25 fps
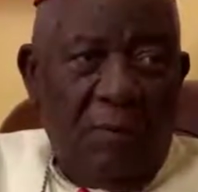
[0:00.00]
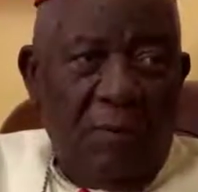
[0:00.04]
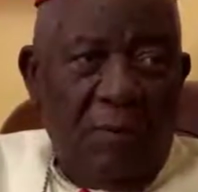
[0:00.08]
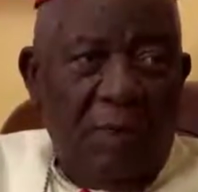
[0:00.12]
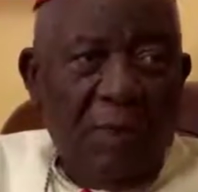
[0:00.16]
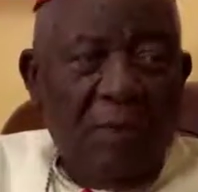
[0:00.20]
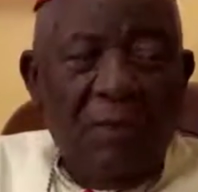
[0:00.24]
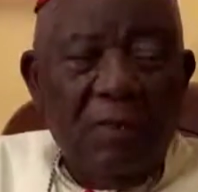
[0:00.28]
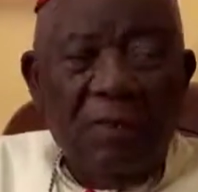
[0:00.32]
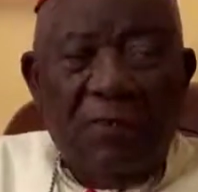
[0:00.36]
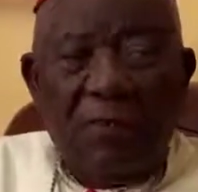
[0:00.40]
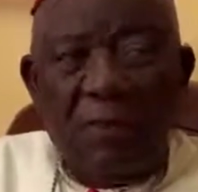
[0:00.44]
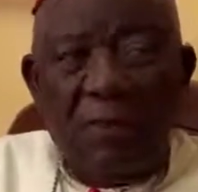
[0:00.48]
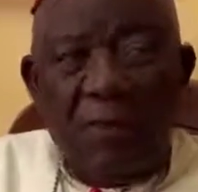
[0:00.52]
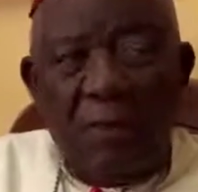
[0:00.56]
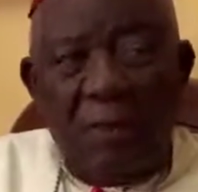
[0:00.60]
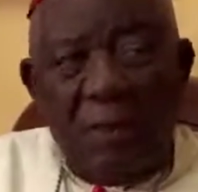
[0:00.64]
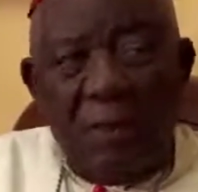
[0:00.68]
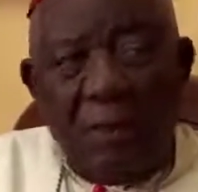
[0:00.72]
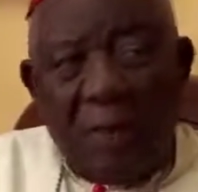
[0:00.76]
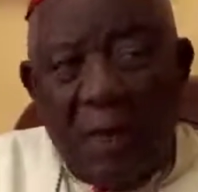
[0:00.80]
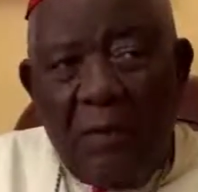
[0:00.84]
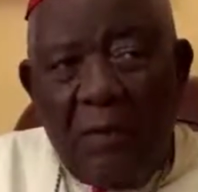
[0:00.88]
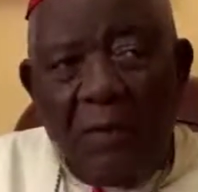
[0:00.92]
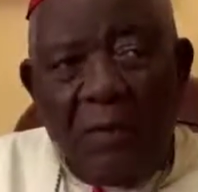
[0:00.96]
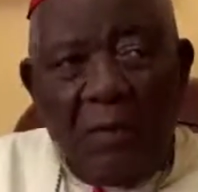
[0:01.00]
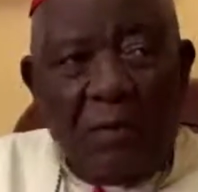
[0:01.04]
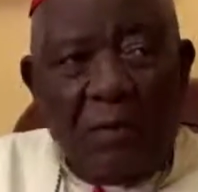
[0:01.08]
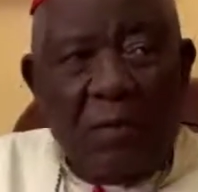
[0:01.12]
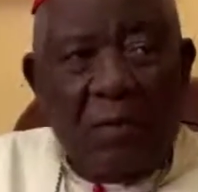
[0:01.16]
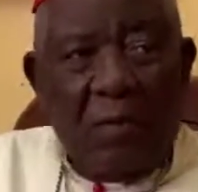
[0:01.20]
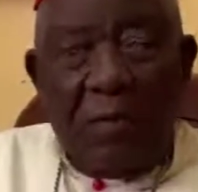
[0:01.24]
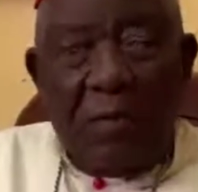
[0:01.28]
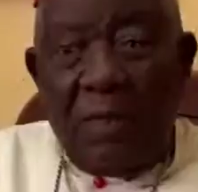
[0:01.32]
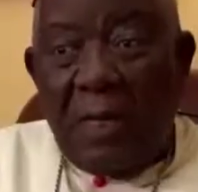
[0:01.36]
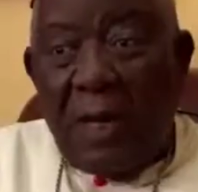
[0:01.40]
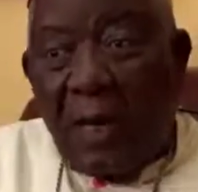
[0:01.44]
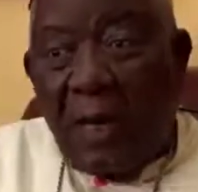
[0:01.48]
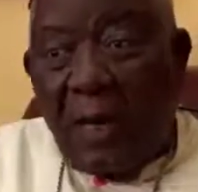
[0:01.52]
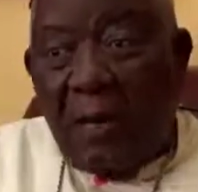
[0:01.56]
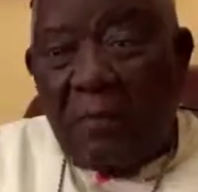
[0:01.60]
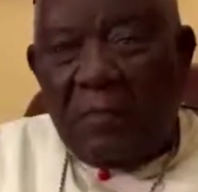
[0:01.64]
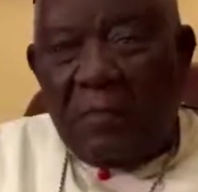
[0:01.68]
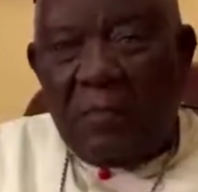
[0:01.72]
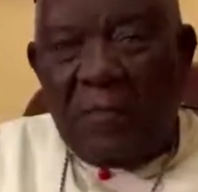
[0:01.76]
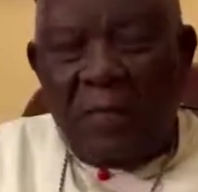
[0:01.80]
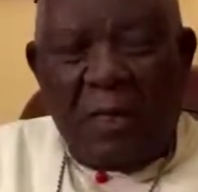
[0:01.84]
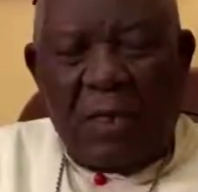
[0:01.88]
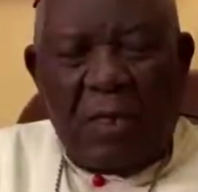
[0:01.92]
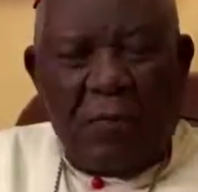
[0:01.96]
That is condemnable. The
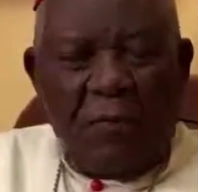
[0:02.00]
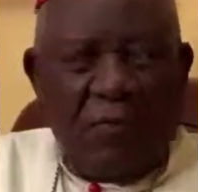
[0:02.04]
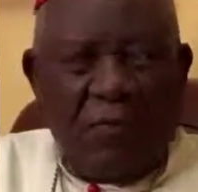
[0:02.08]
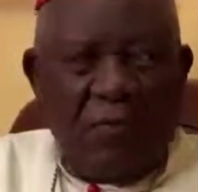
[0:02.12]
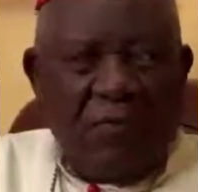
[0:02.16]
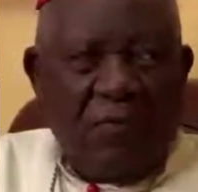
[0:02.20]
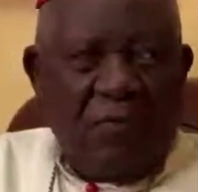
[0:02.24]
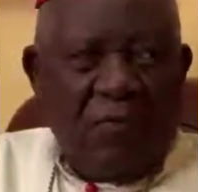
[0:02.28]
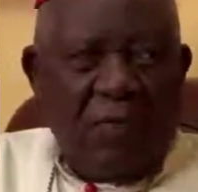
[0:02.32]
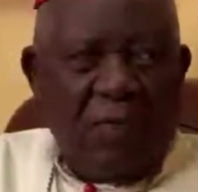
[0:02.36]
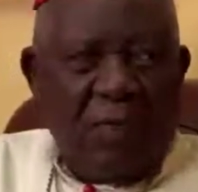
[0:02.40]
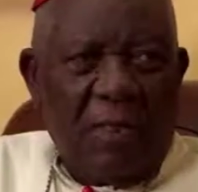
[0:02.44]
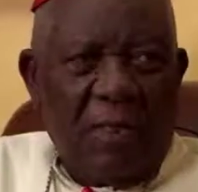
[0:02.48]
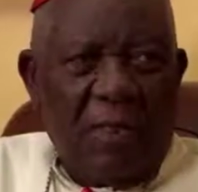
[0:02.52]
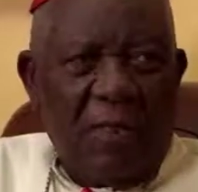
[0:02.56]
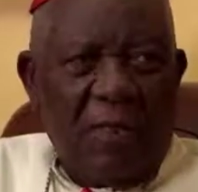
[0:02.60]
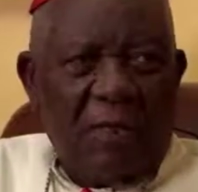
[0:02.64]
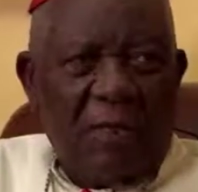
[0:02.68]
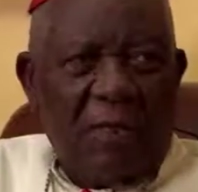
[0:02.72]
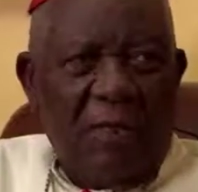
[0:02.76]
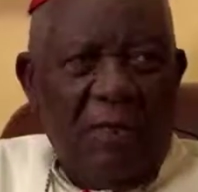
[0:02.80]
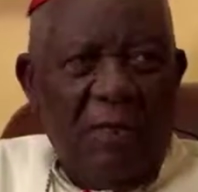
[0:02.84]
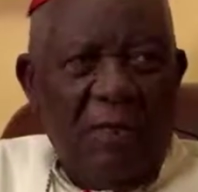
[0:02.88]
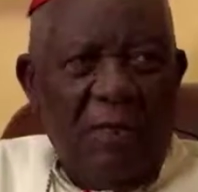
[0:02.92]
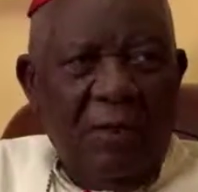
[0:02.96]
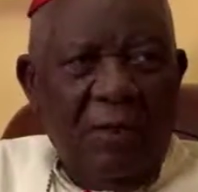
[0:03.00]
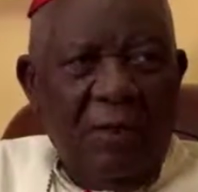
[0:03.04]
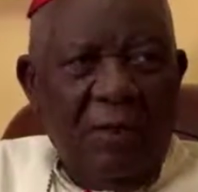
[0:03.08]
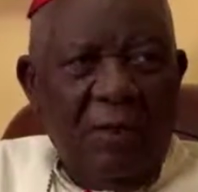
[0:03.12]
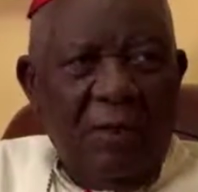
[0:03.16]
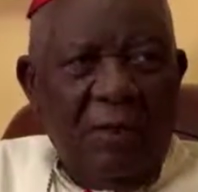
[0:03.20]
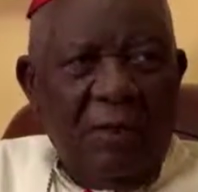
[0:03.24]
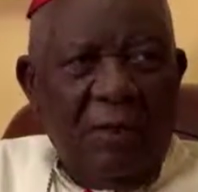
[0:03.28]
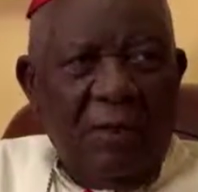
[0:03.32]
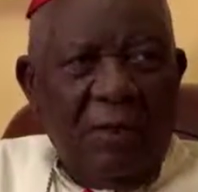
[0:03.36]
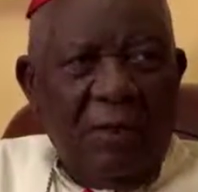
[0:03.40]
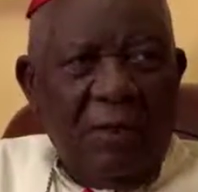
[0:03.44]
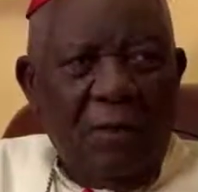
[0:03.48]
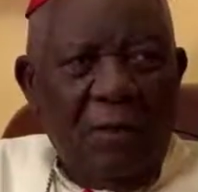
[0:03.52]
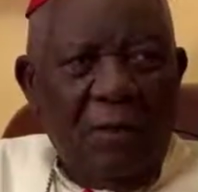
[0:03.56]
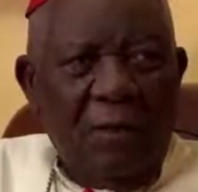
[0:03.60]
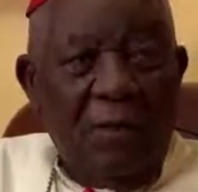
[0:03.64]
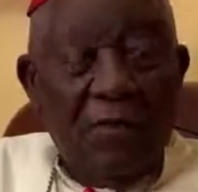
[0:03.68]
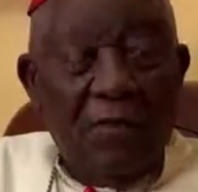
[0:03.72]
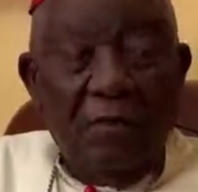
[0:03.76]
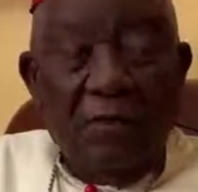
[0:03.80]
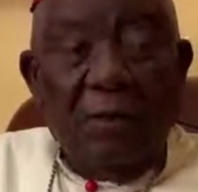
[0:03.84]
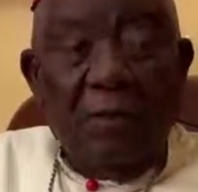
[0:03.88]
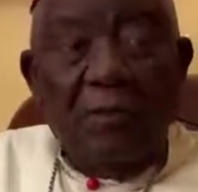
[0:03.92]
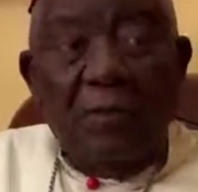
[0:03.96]
arms are not for that.
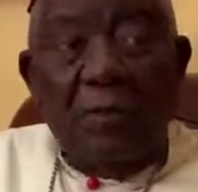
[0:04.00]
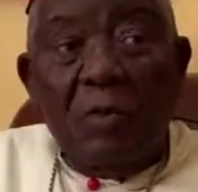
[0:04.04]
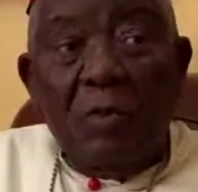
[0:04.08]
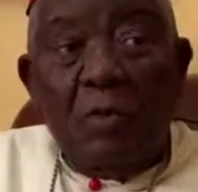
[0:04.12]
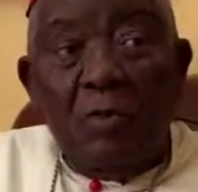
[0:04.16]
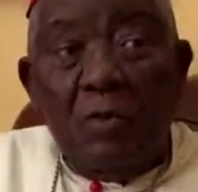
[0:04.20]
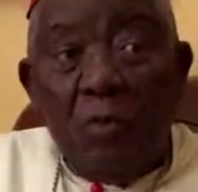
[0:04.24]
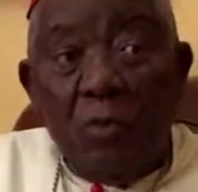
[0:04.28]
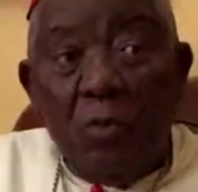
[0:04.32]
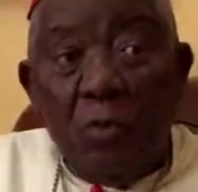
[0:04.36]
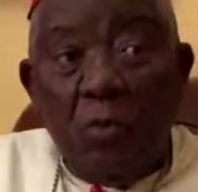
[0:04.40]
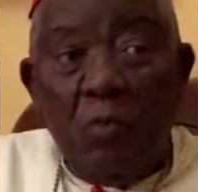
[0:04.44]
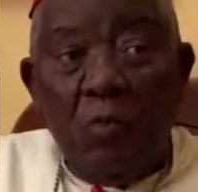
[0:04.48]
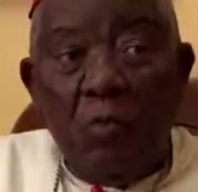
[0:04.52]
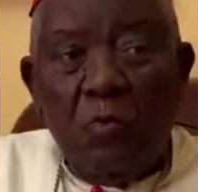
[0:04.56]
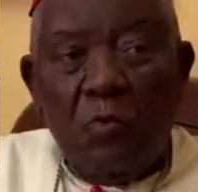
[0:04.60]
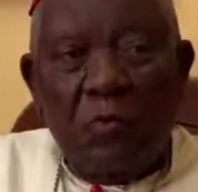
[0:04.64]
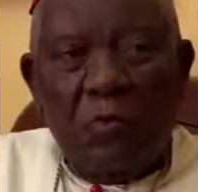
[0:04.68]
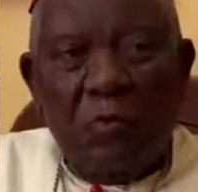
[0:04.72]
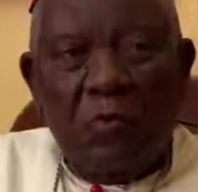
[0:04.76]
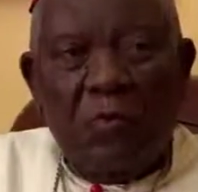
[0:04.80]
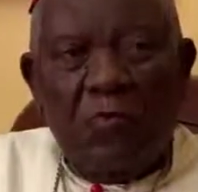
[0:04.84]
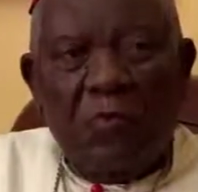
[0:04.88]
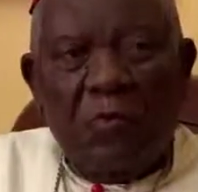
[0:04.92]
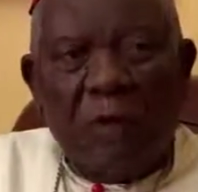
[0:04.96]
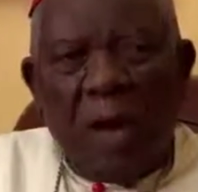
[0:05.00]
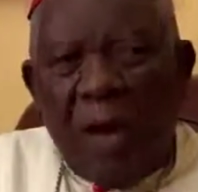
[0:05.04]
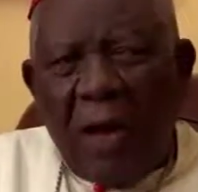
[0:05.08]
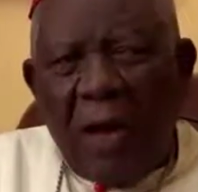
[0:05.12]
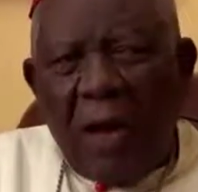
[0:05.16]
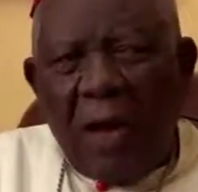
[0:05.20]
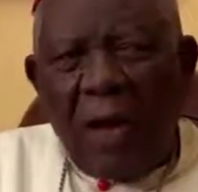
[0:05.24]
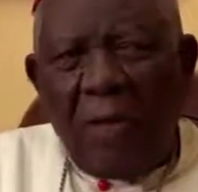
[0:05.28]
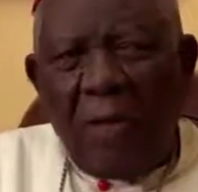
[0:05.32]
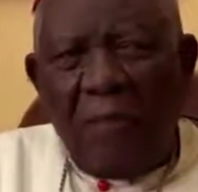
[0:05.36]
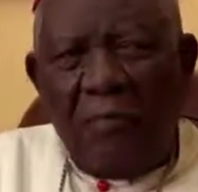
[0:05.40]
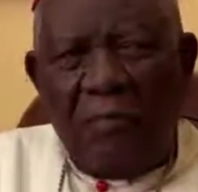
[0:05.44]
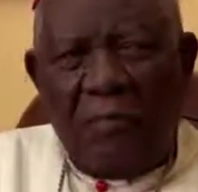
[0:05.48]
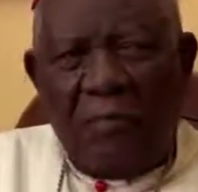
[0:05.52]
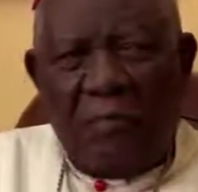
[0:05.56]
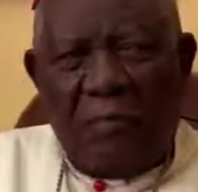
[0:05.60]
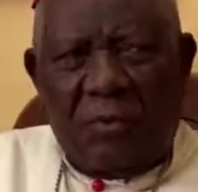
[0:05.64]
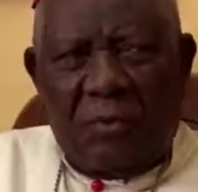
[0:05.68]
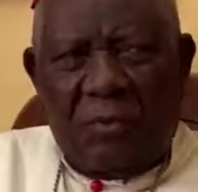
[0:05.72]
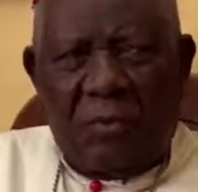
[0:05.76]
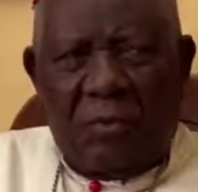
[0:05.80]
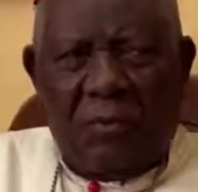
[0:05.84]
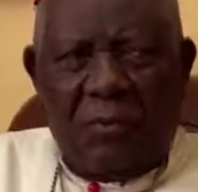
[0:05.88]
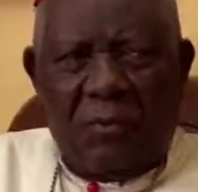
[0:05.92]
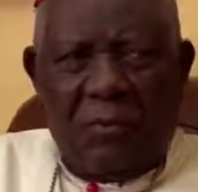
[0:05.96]
It's the misuse of
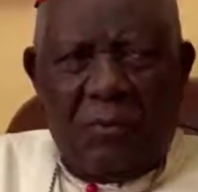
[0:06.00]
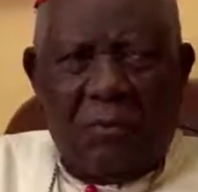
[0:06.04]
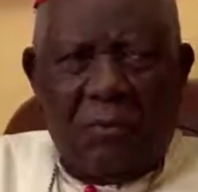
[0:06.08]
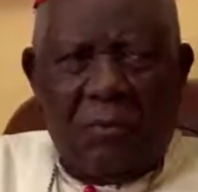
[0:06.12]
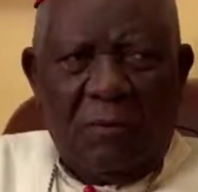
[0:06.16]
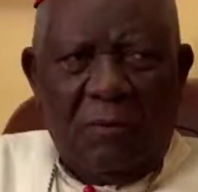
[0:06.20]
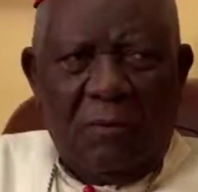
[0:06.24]
arms.